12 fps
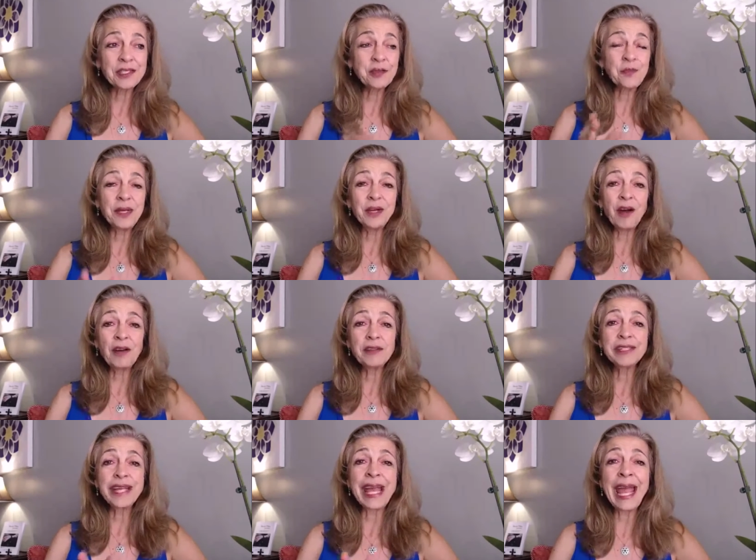is
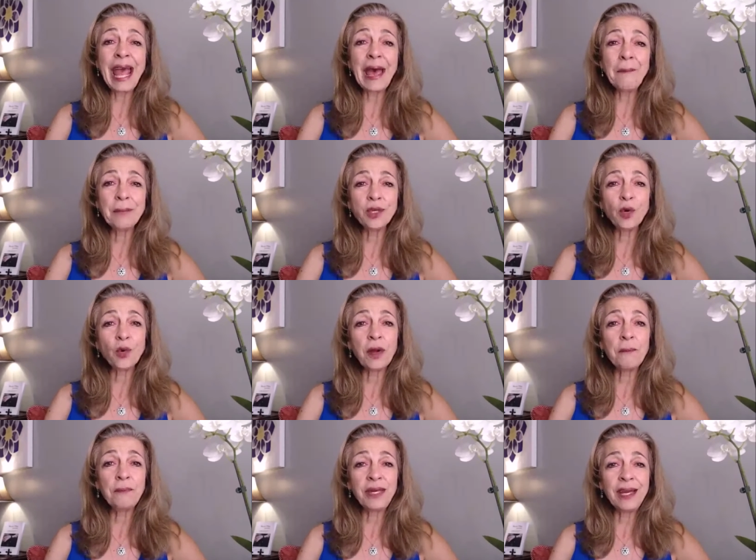because a habit or
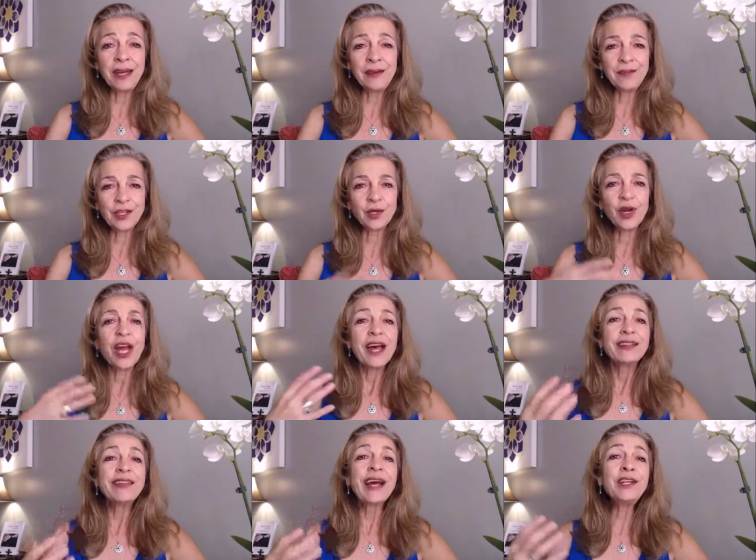a behavior
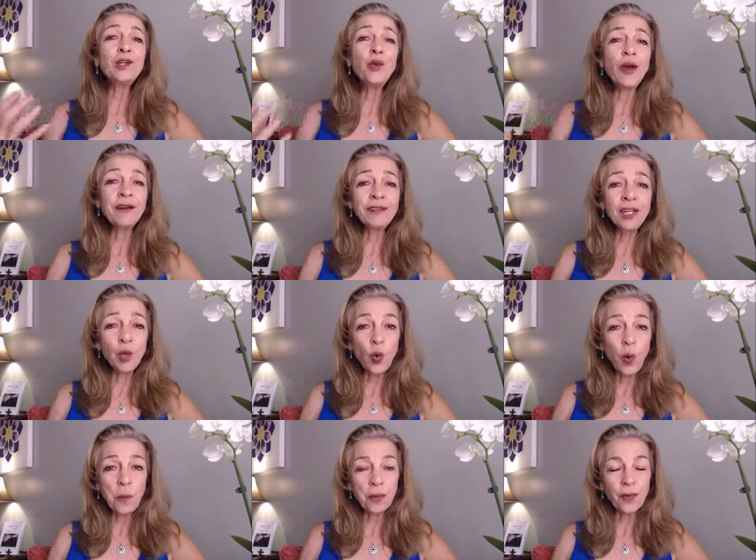that you have
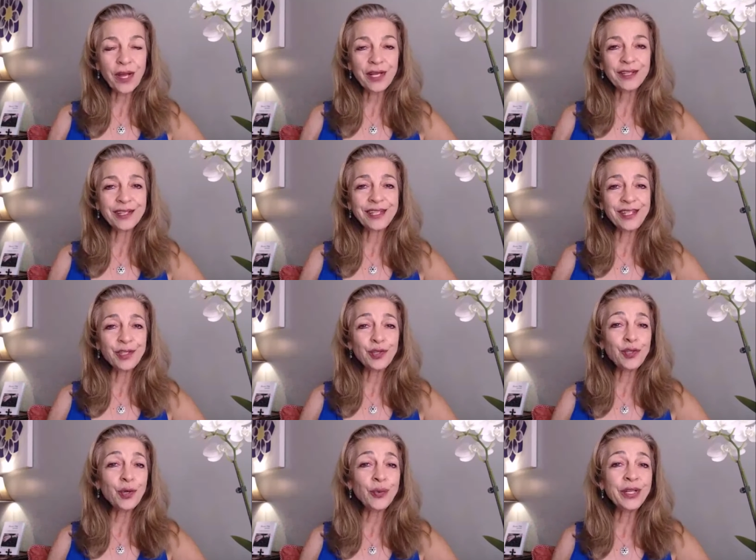incorporated, either
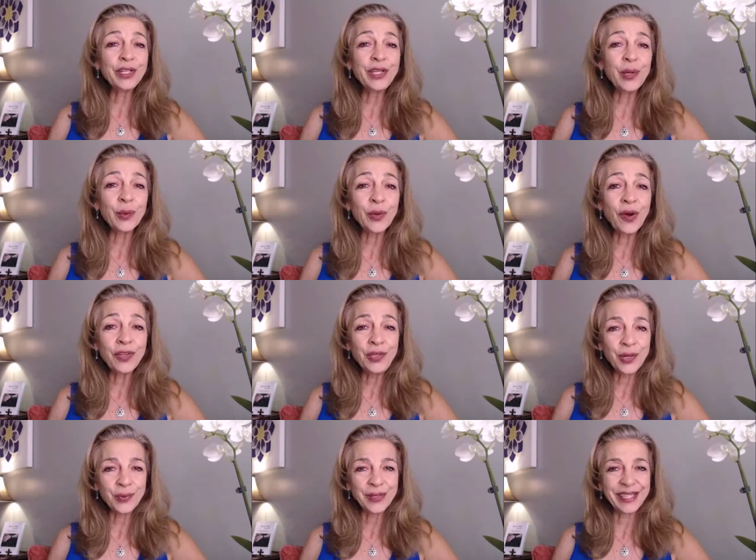knowingly or
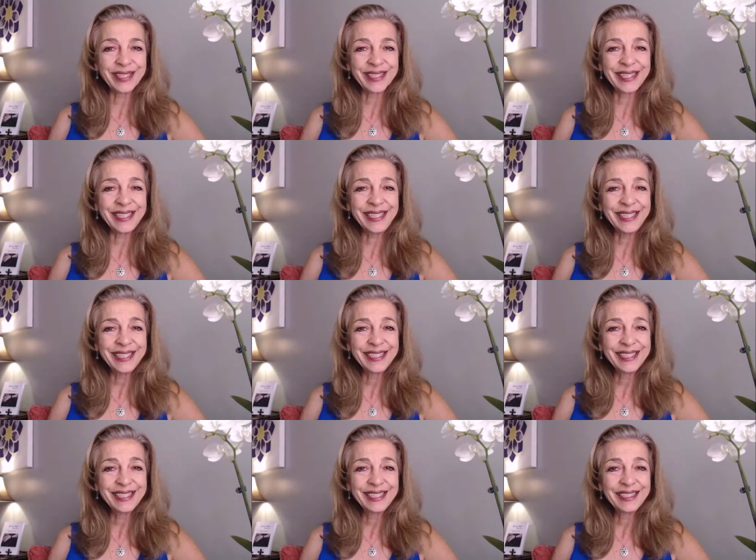unknowingly,
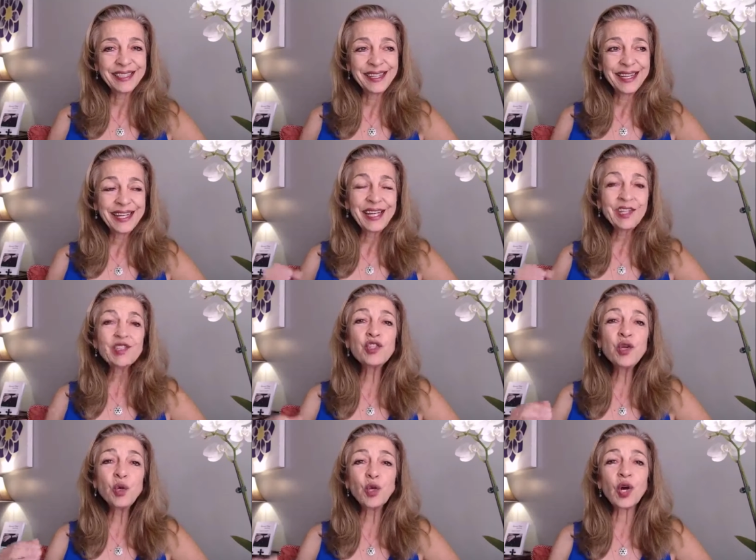it's
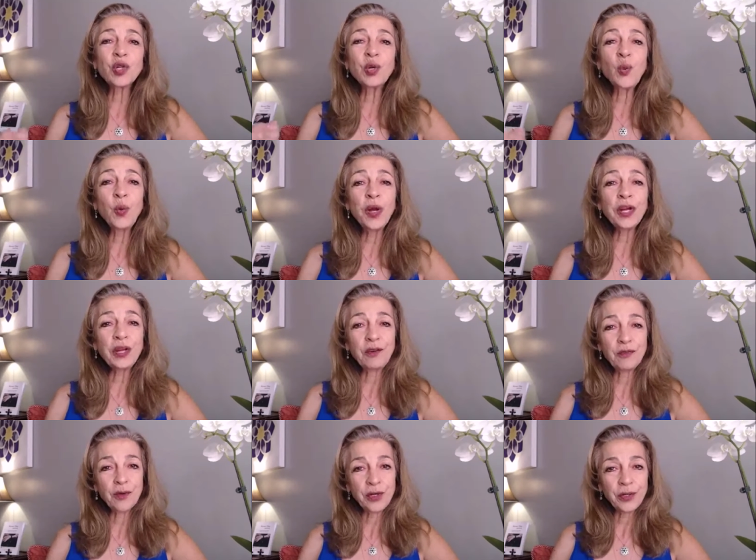no longer working
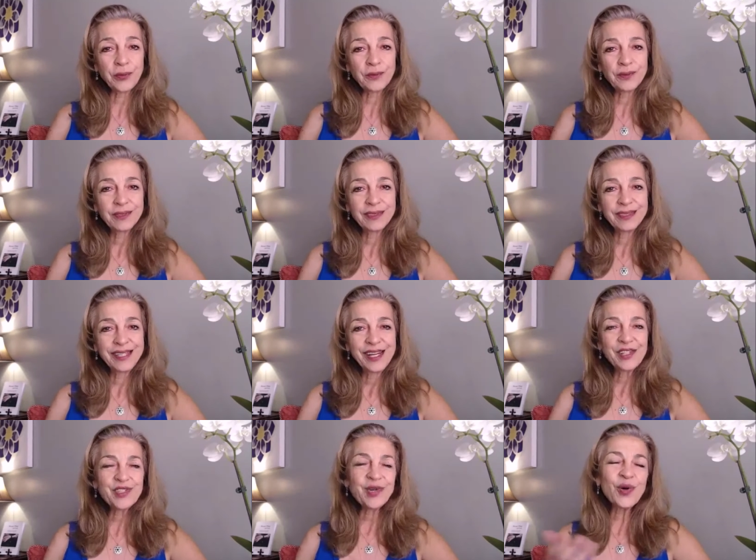for you.
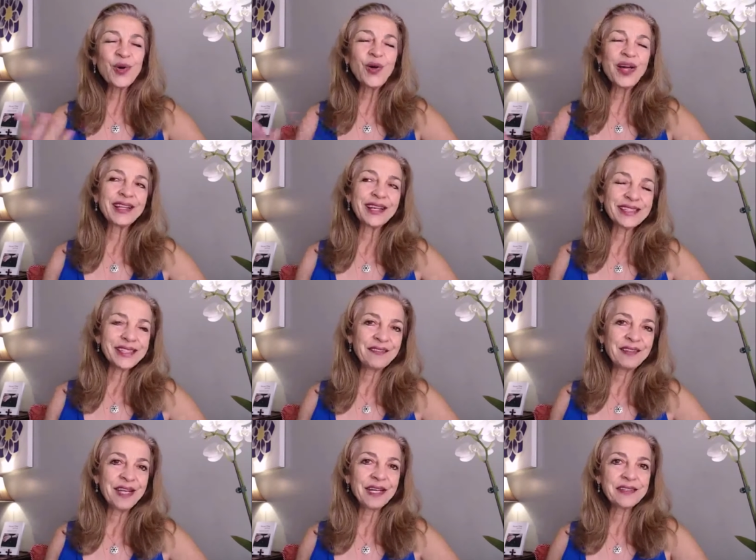So let's give
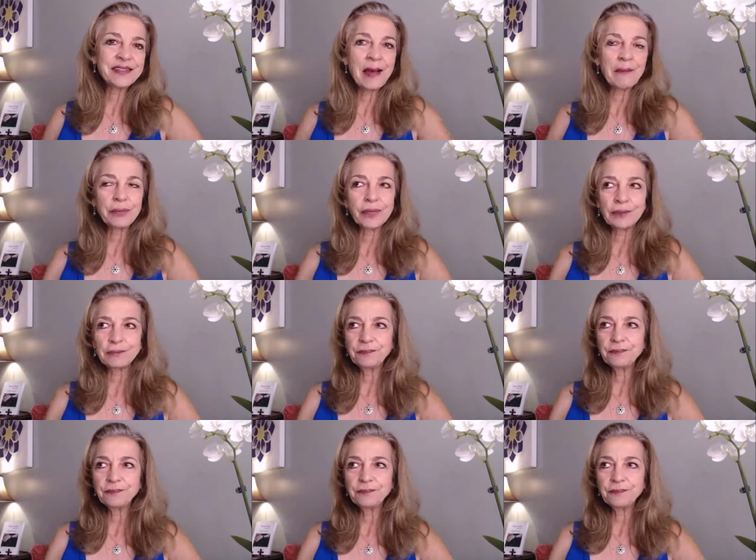an example.